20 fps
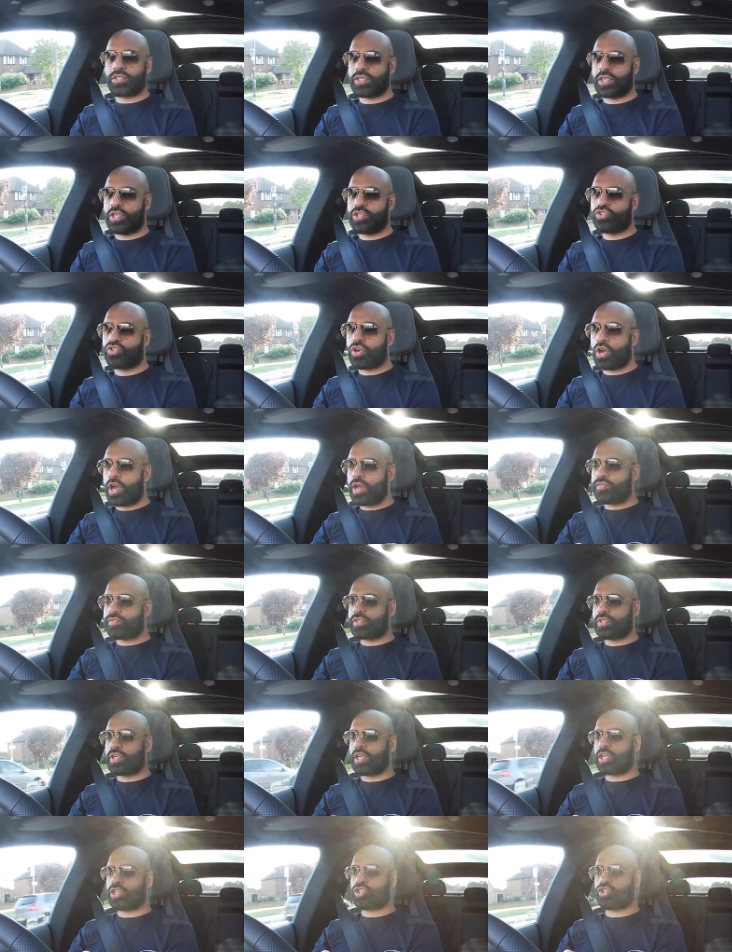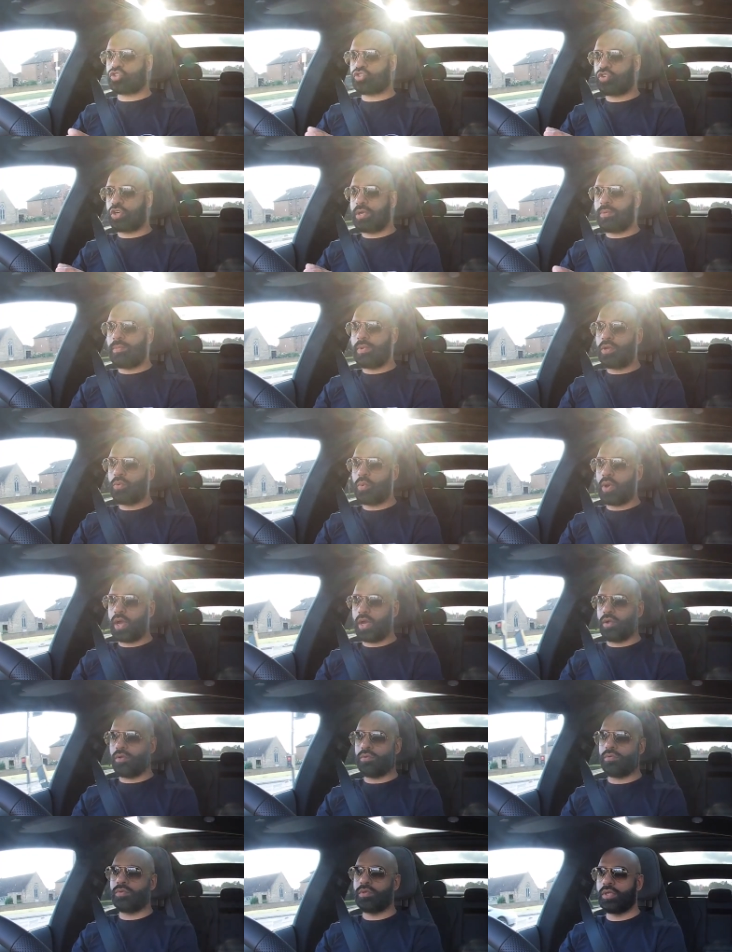It drives extremely
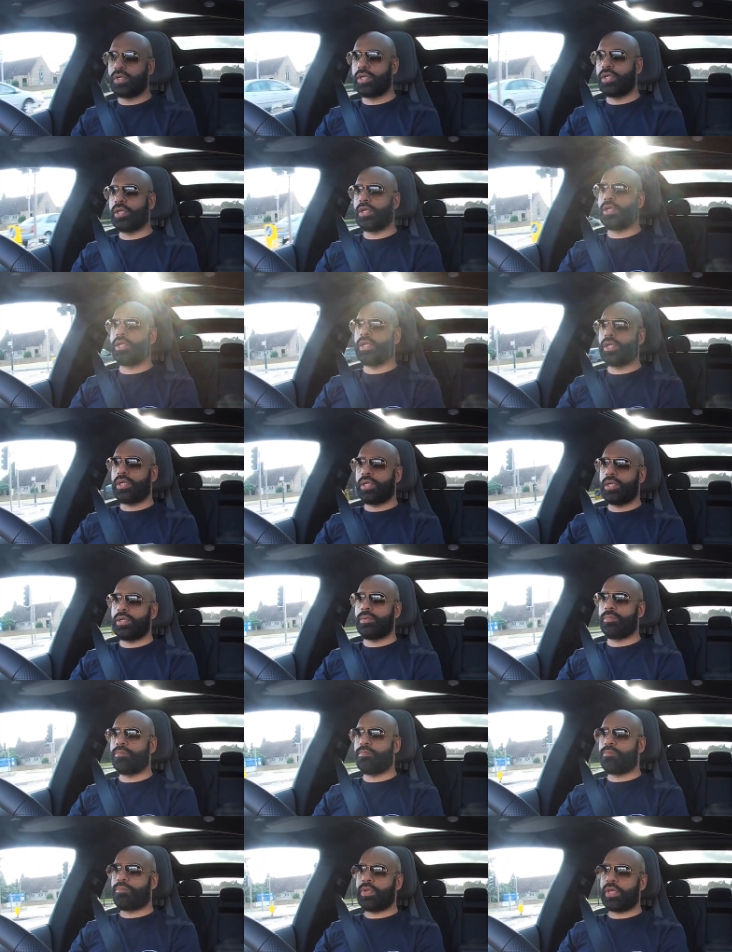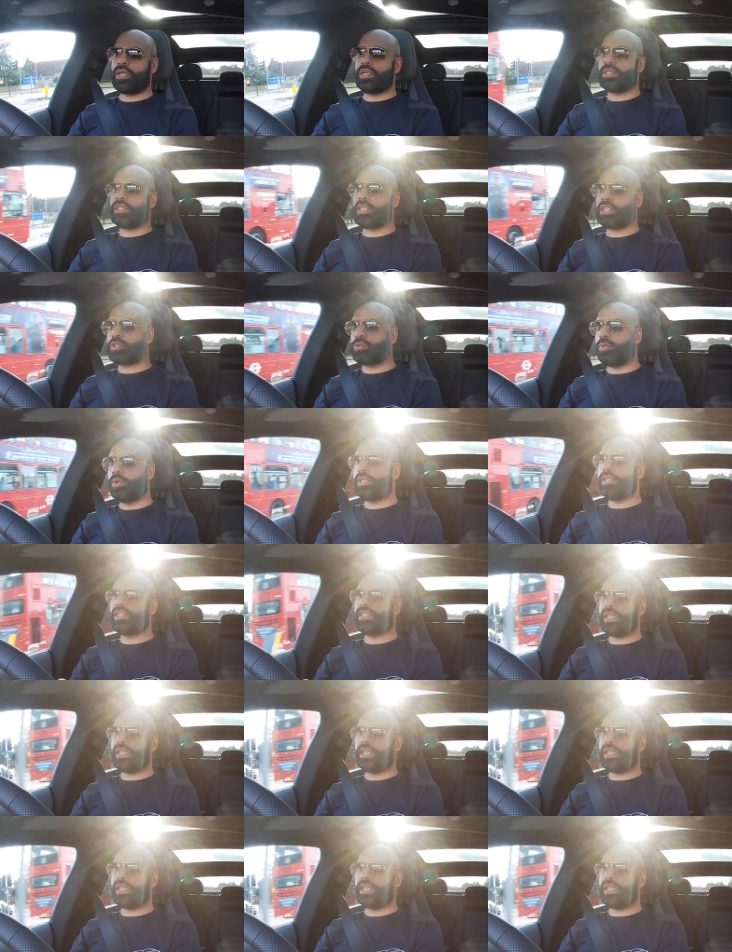well, because this one